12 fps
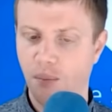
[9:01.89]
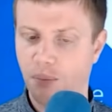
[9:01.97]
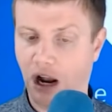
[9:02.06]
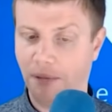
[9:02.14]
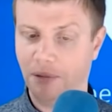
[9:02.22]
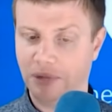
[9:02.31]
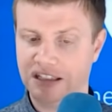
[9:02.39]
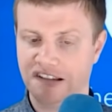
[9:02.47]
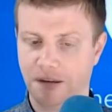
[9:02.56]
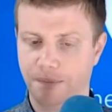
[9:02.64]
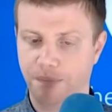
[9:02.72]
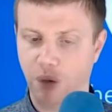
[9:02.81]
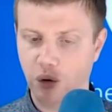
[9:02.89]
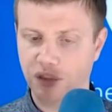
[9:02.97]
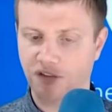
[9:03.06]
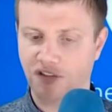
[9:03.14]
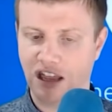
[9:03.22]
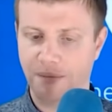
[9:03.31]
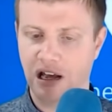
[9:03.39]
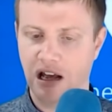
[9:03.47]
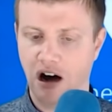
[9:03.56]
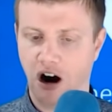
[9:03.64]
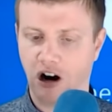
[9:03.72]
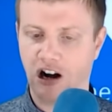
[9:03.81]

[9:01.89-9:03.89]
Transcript: Problem is that both of them are